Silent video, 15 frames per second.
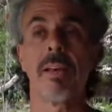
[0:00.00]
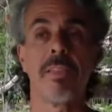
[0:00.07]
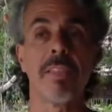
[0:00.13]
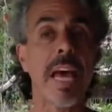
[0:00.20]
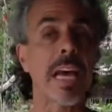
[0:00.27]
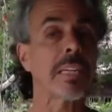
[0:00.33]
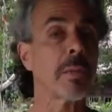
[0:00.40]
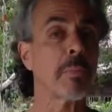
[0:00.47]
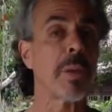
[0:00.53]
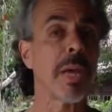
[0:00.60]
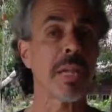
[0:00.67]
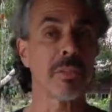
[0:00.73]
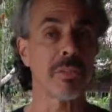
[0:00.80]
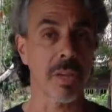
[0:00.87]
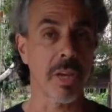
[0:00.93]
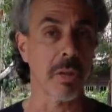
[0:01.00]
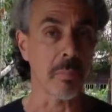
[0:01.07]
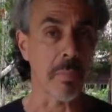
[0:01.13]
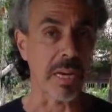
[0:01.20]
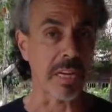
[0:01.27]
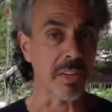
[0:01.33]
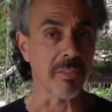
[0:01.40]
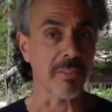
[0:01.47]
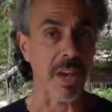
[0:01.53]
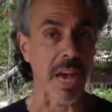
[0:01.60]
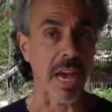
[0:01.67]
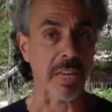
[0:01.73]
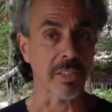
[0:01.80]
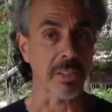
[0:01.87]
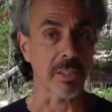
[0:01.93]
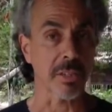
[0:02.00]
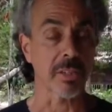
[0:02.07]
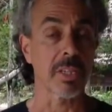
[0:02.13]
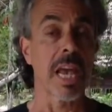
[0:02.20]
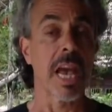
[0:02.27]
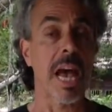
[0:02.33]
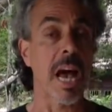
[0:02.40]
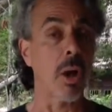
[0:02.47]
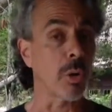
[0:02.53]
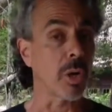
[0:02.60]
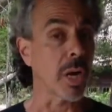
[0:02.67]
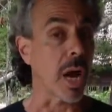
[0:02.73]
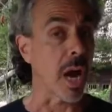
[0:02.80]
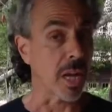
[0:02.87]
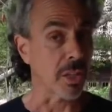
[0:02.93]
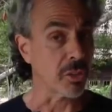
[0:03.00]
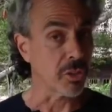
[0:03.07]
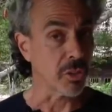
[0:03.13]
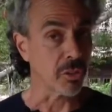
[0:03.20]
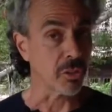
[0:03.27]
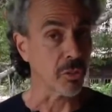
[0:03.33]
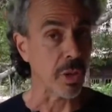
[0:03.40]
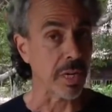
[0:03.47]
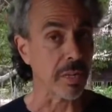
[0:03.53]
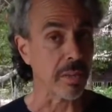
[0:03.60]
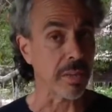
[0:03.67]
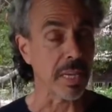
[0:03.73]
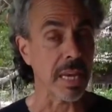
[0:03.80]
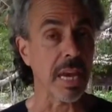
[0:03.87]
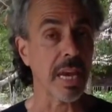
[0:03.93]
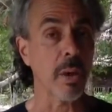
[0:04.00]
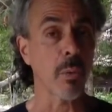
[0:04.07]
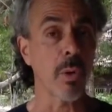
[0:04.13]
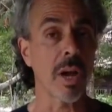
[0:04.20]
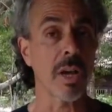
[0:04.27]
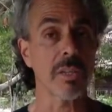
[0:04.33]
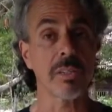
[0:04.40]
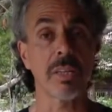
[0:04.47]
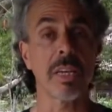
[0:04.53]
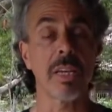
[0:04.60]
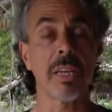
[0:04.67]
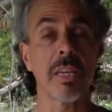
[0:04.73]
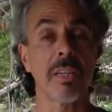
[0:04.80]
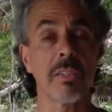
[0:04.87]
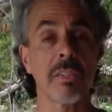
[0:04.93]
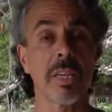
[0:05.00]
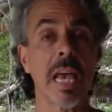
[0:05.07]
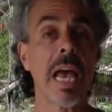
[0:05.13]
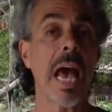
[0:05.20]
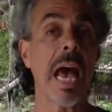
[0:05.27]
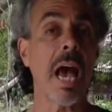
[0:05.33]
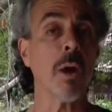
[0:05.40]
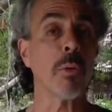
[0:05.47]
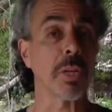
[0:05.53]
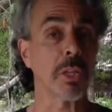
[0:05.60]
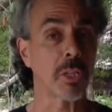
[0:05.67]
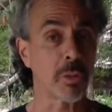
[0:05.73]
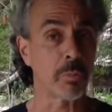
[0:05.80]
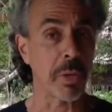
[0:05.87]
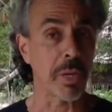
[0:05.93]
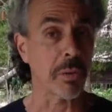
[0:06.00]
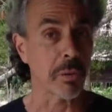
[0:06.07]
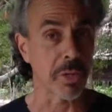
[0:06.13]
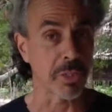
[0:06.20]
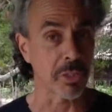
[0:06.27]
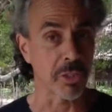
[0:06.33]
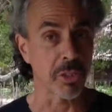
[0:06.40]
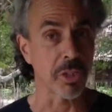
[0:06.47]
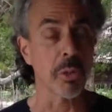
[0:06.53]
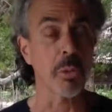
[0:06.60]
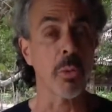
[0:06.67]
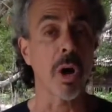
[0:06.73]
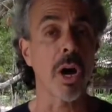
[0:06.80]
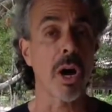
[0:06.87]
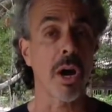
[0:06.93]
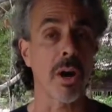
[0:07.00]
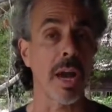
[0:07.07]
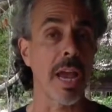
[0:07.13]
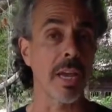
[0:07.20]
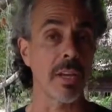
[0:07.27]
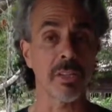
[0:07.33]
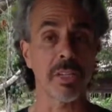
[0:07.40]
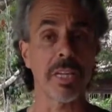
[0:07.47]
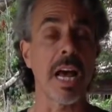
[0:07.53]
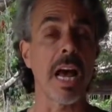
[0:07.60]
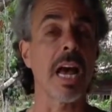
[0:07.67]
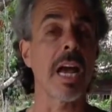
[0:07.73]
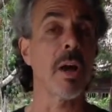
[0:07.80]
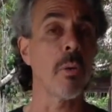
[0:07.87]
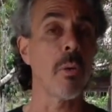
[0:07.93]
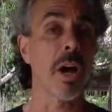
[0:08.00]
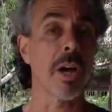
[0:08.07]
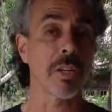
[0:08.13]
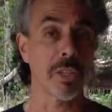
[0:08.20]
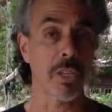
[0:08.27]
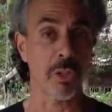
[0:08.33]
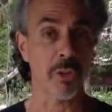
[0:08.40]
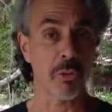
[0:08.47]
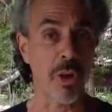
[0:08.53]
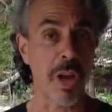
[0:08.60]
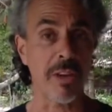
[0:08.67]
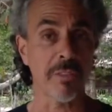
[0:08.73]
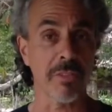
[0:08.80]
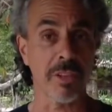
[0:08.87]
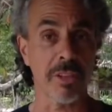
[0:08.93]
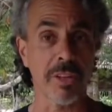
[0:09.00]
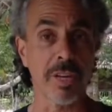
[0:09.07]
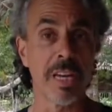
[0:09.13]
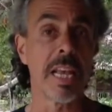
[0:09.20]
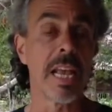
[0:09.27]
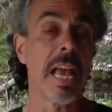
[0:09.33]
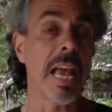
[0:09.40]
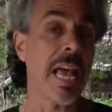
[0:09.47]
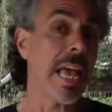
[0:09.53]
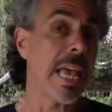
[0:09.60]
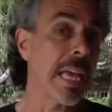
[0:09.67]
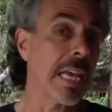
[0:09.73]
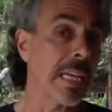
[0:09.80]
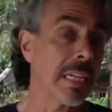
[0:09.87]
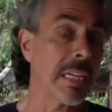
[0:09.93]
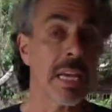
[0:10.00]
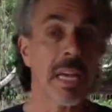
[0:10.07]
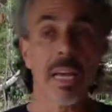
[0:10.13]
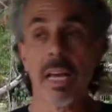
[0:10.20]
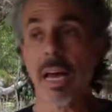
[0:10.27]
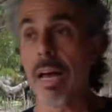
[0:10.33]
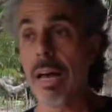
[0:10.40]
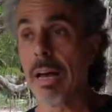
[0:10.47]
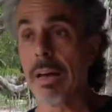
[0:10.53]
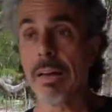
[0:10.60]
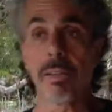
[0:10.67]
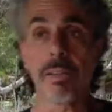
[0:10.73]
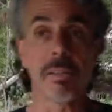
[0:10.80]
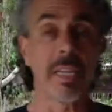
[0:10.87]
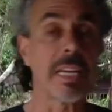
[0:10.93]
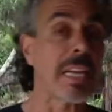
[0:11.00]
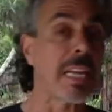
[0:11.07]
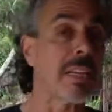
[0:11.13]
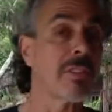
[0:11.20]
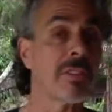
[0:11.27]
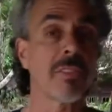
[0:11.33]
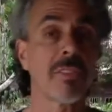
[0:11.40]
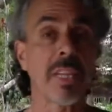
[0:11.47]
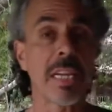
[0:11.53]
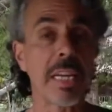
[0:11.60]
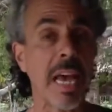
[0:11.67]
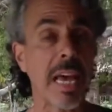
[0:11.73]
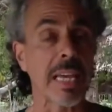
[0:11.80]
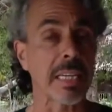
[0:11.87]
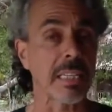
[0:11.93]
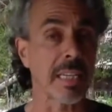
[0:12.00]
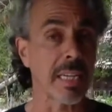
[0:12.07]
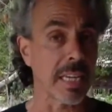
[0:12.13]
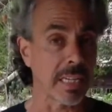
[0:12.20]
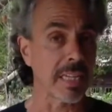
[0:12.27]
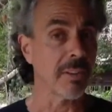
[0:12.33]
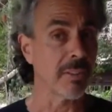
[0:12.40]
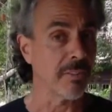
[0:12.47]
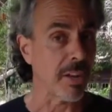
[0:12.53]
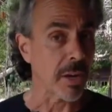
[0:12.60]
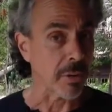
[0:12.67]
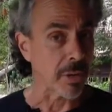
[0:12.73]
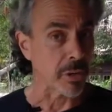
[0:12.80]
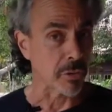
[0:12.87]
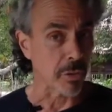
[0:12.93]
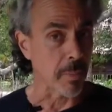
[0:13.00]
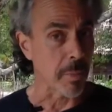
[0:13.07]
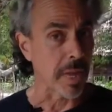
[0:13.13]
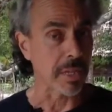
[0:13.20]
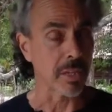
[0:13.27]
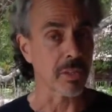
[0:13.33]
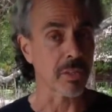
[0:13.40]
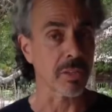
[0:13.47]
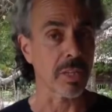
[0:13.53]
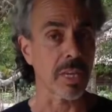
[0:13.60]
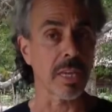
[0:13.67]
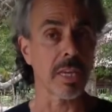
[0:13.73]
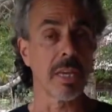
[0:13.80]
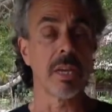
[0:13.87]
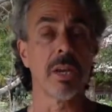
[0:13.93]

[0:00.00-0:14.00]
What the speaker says: That depends on many factors. How concentrated the ayahuasca is, how experienced you are as an ayahuasca traveler, and the needs of the night. It can vary tremendously.